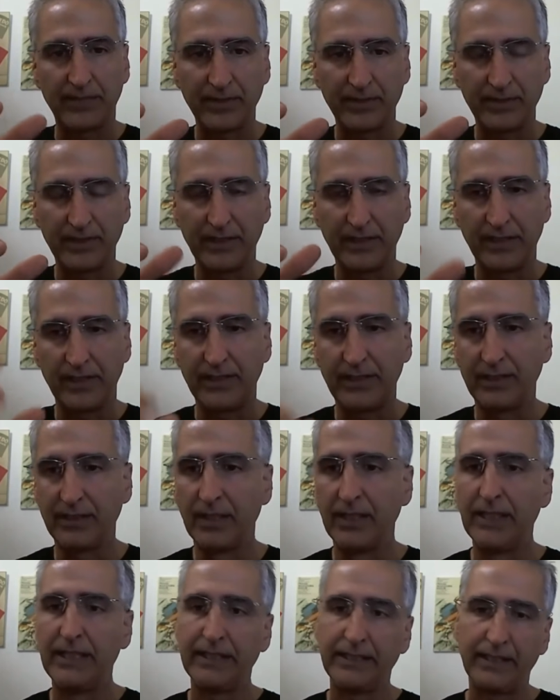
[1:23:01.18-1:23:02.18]
and the cleats,
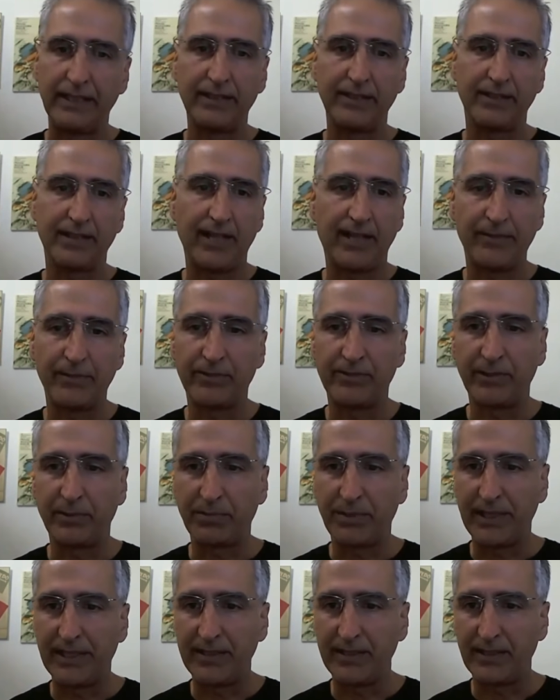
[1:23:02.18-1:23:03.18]
then it's time to
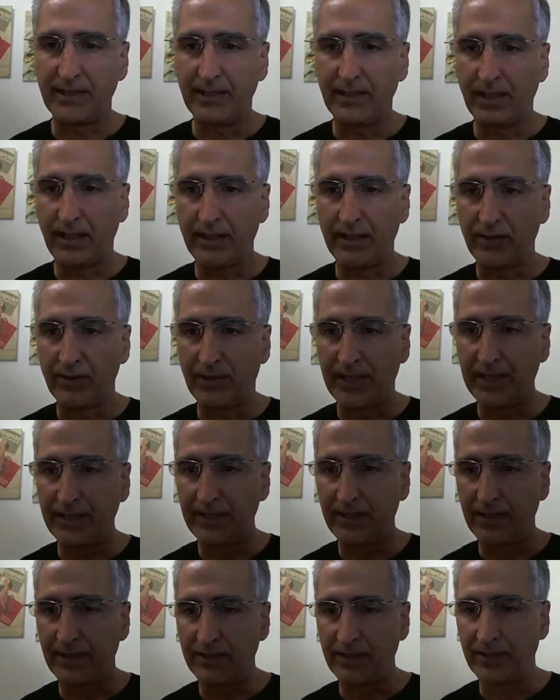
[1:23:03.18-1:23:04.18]
replace it. Otherwise,
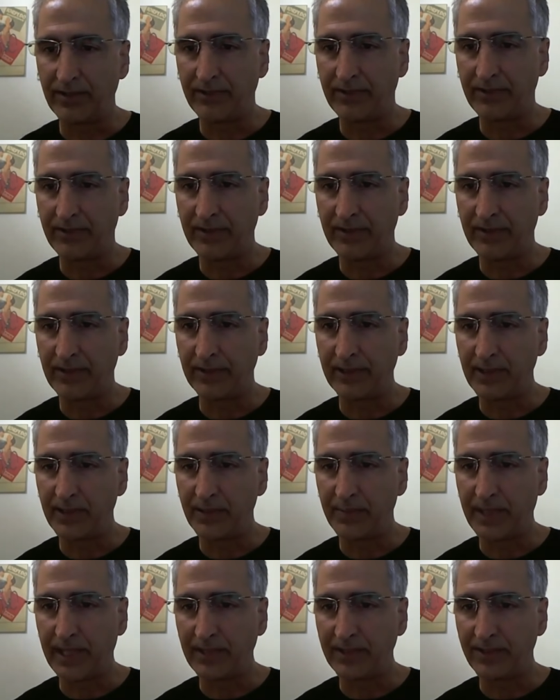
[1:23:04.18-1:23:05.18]
just visually
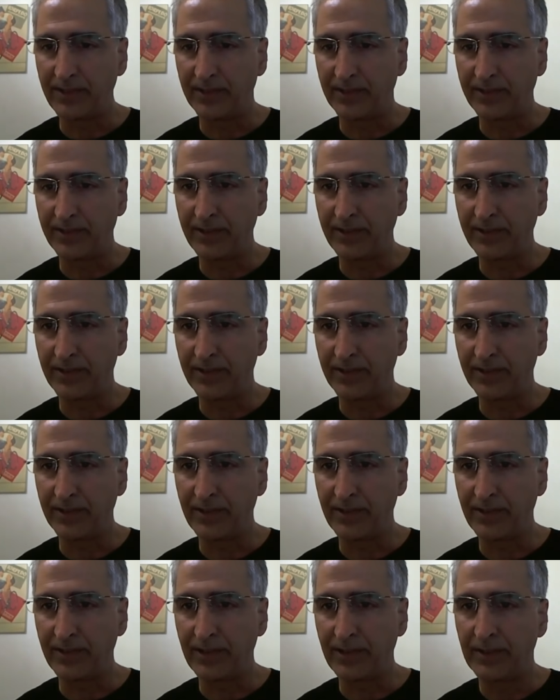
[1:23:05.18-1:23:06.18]
inspect. You'll know.
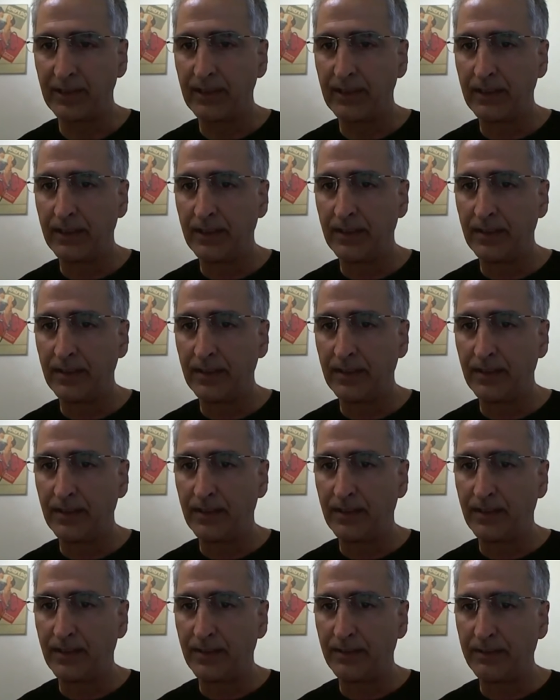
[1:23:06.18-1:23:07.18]

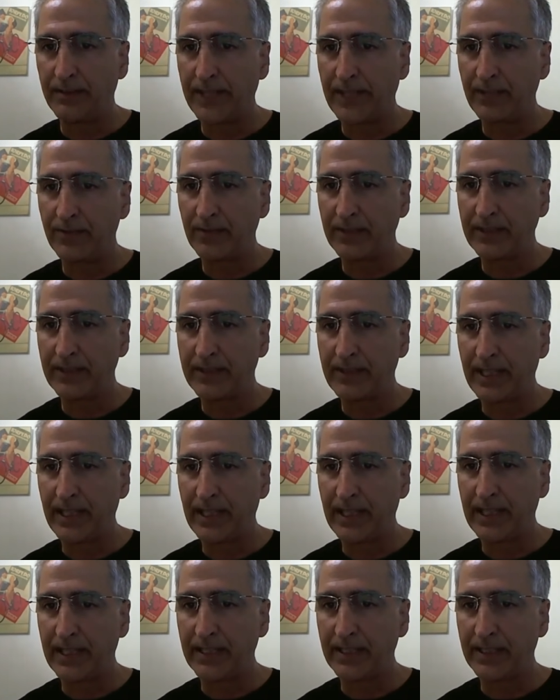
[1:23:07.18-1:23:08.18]
Edwin
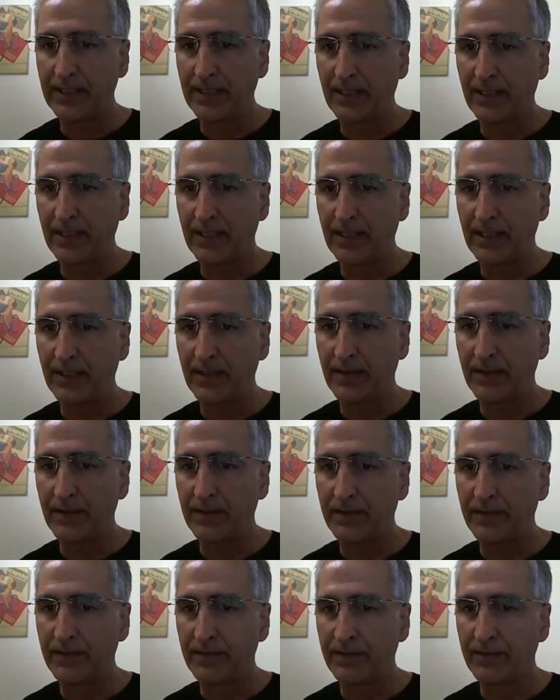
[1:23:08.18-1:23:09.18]
says,
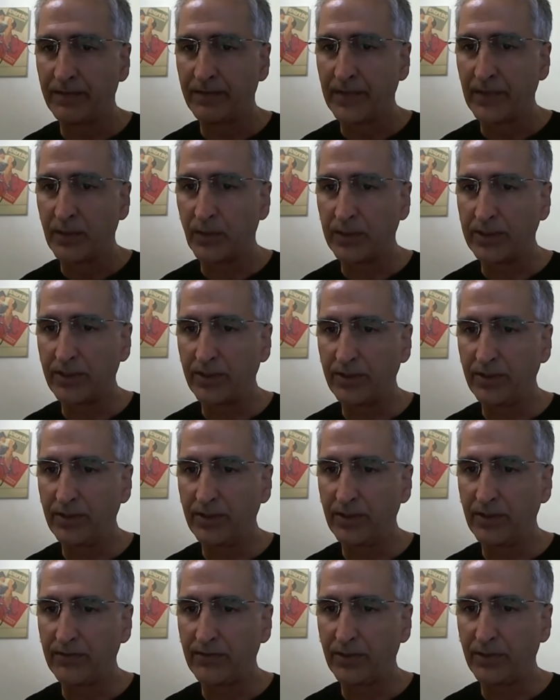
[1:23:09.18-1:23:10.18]
what to
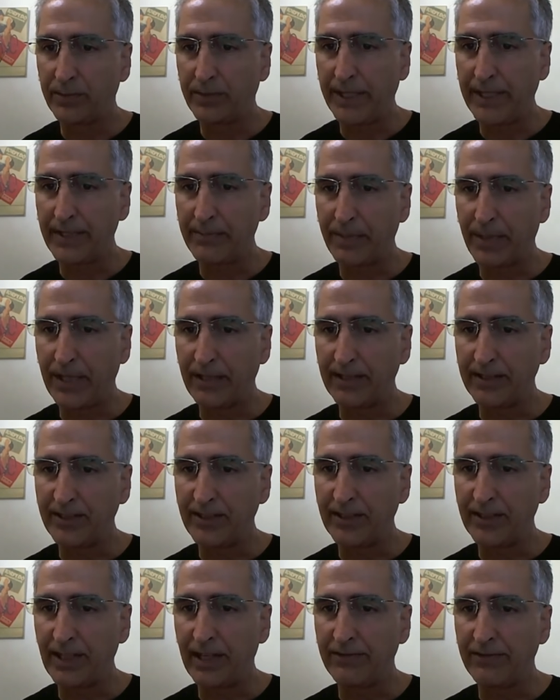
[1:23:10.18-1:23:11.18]
use for bike
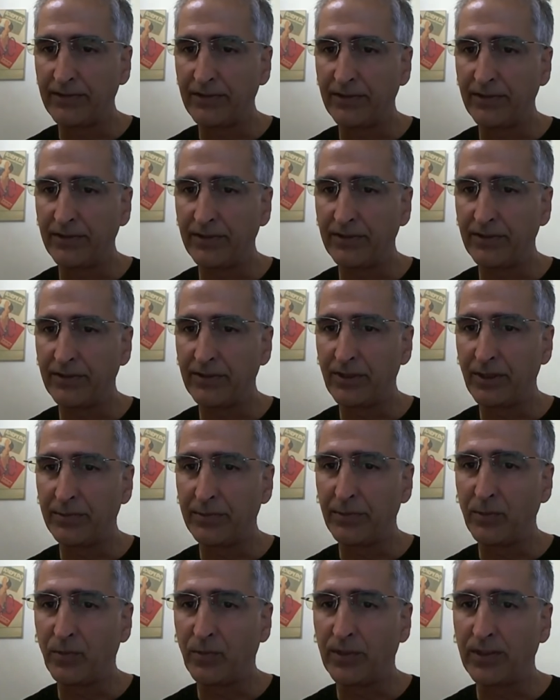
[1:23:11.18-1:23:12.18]
polishing after you use soap
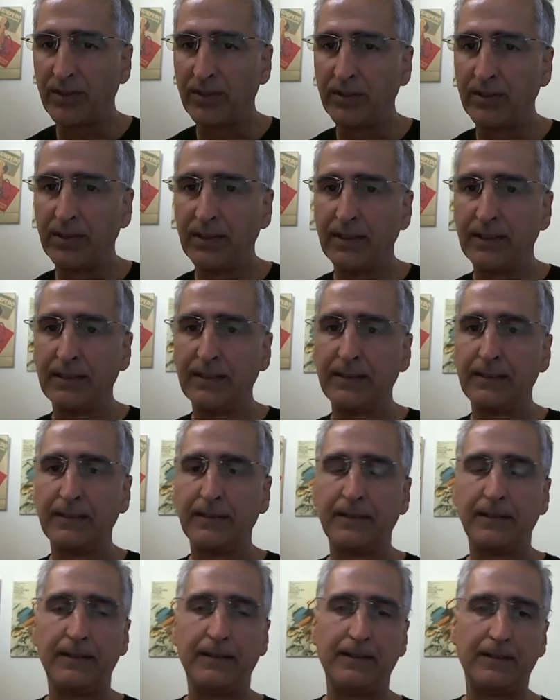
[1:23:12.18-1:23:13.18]
and water.
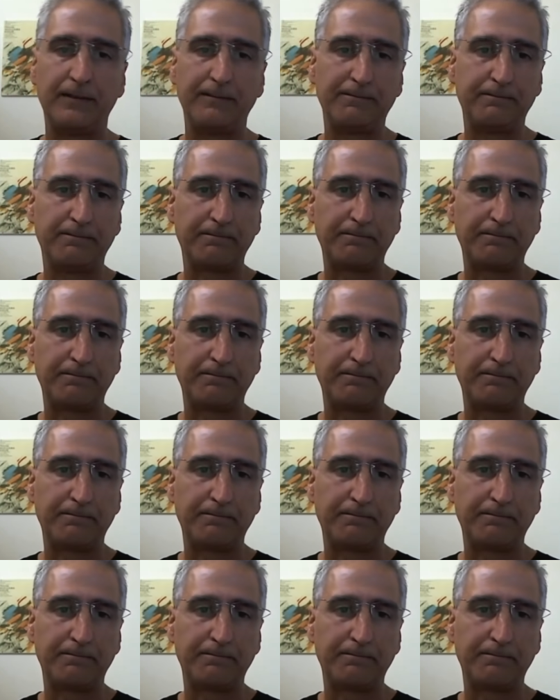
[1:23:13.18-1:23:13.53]
I